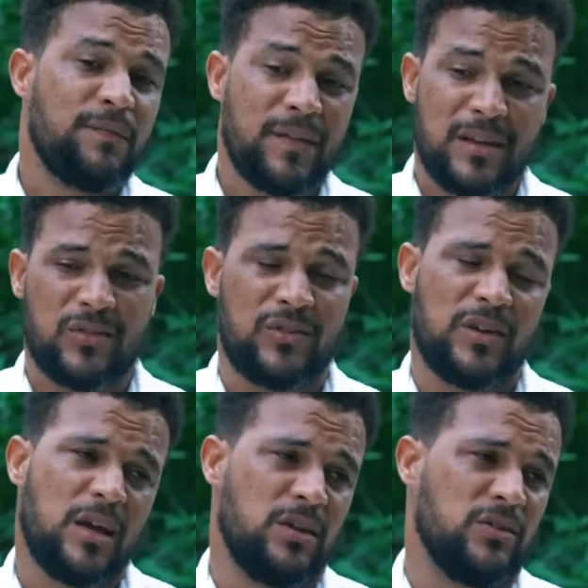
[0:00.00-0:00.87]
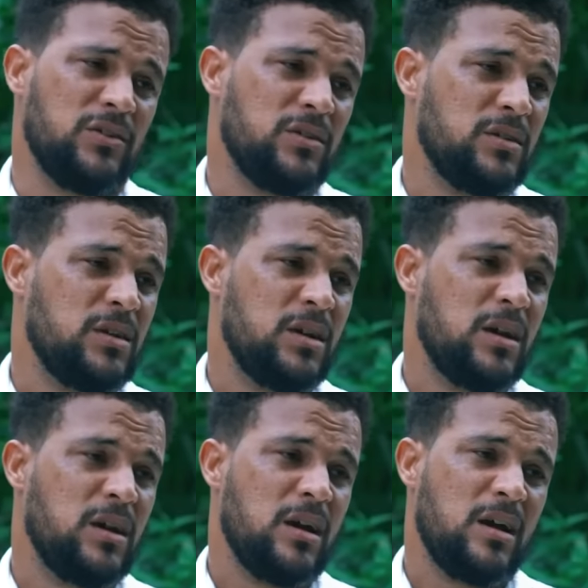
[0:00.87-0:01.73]
things change.
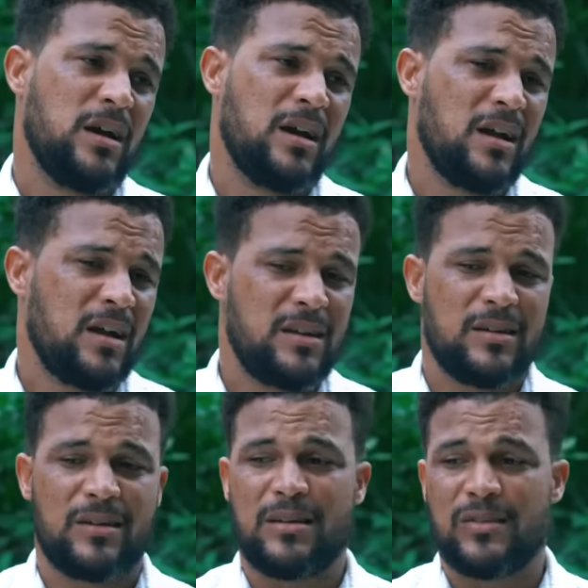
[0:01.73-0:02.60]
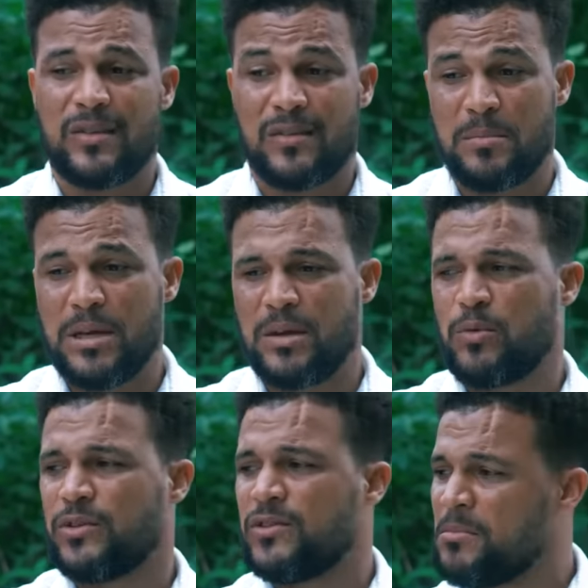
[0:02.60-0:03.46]
And this is me
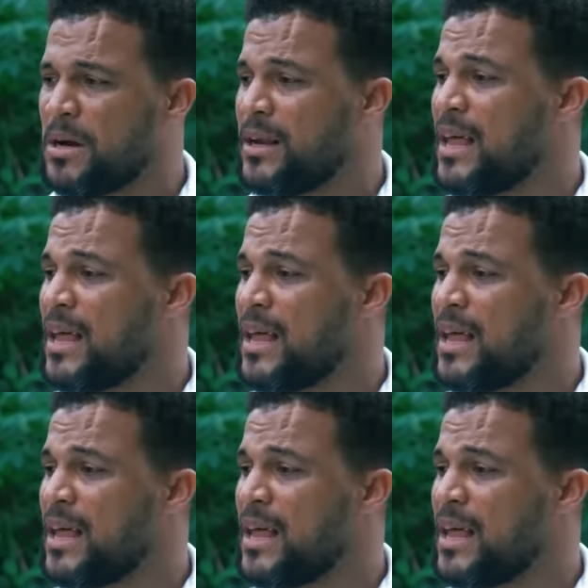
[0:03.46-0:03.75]
watching my